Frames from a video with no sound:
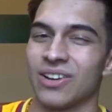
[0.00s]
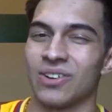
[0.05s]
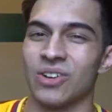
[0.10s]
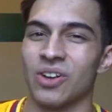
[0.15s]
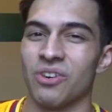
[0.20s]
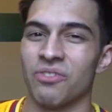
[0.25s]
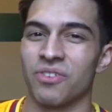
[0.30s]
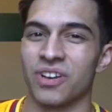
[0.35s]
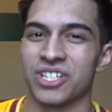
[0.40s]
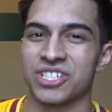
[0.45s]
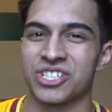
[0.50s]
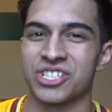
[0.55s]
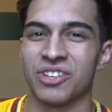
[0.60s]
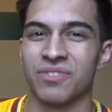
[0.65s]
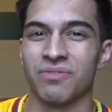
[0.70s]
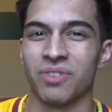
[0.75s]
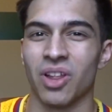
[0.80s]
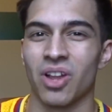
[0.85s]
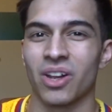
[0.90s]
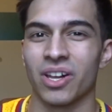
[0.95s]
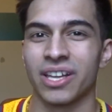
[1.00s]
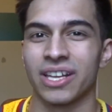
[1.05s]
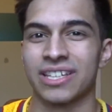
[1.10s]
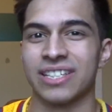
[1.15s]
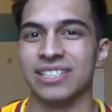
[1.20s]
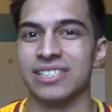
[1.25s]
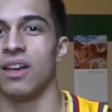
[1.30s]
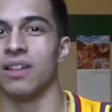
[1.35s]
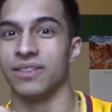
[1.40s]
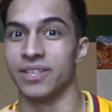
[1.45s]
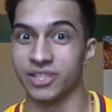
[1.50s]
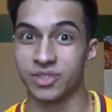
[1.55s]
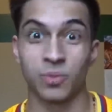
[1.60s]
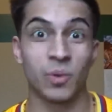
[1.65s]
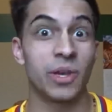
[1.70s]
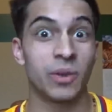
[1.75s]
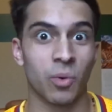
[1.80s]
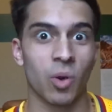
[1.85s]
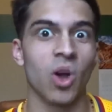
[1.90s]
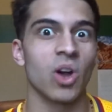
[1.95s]
I don't know if I should vlog it because this
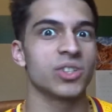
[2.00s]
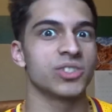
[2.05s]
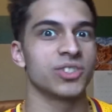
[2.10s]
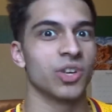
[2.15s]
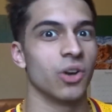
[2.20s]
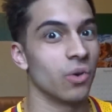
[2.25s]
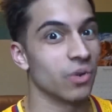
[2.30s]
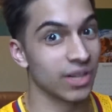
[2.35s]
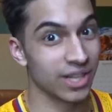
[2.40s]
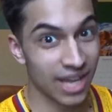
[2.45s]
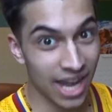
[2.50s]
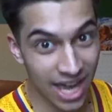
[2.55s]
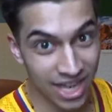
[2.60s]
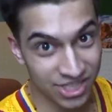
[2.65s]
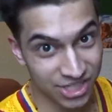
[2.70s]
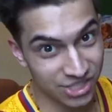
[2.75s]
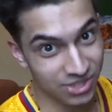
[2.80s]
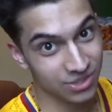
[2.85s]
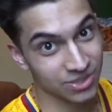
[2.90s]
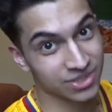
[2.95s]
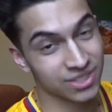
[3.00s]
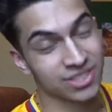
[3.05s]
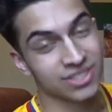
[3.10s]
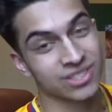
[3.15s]
week we're also going to nationals.